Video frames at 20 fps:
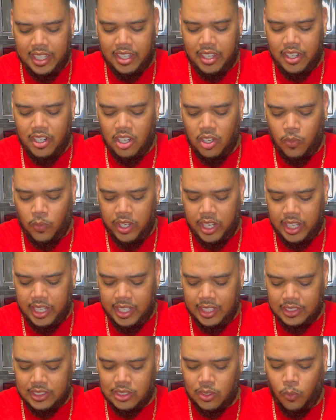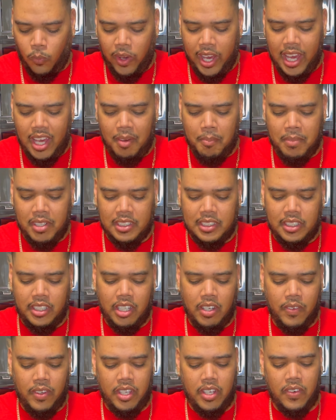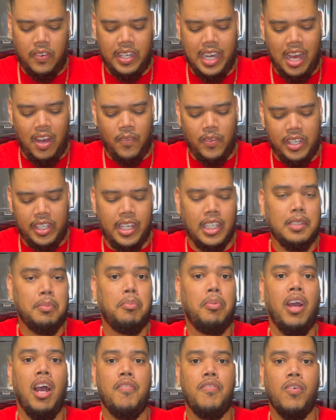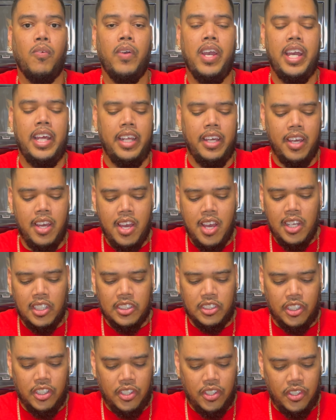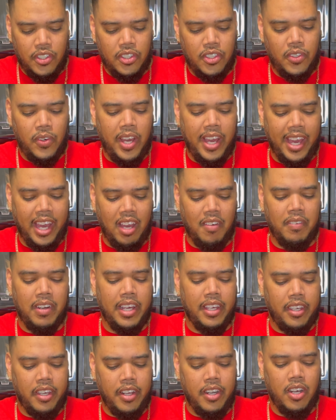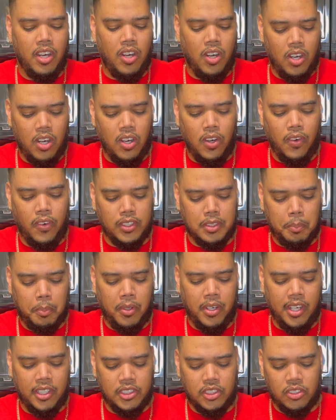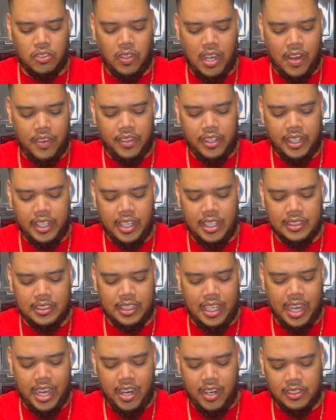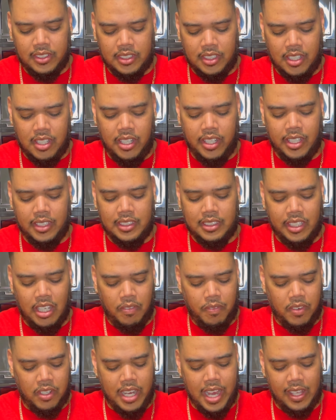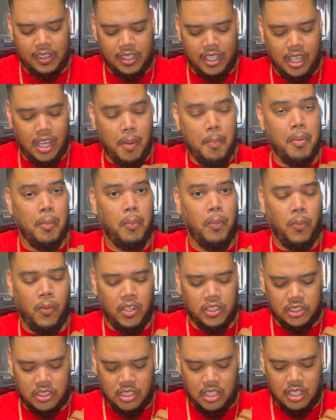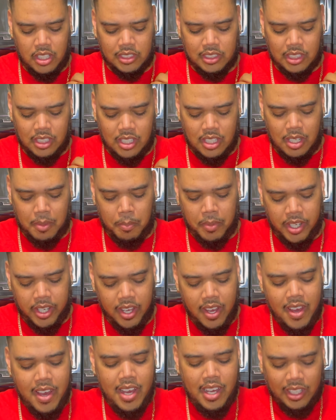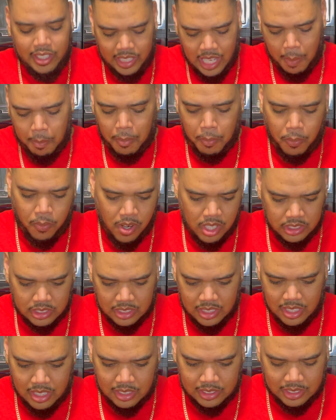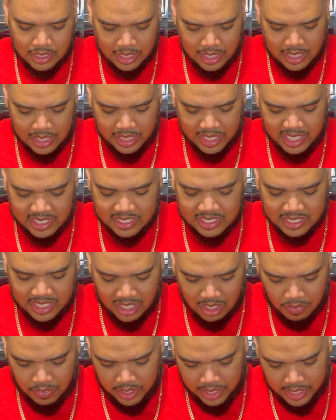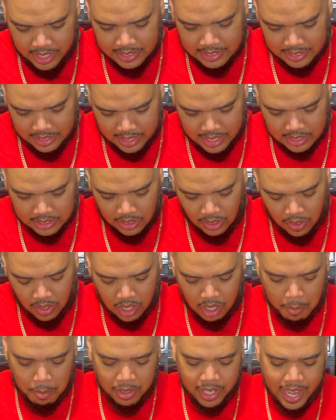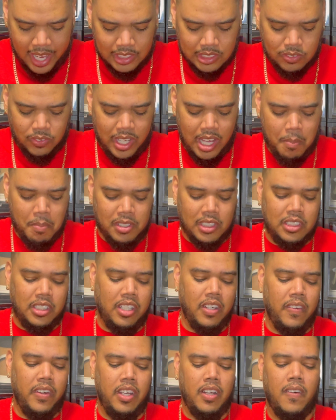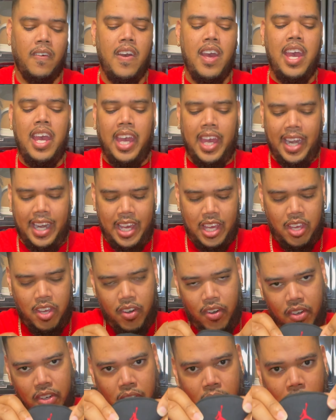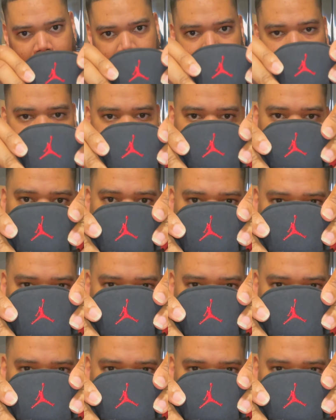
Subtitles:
when this suede material. Now it is perforated. So you do have like, holes punched throughout the entire tongue except for like the upper portion of the tongue. But the upper portion of the tongue itself is in this all black suede material. And then you do have the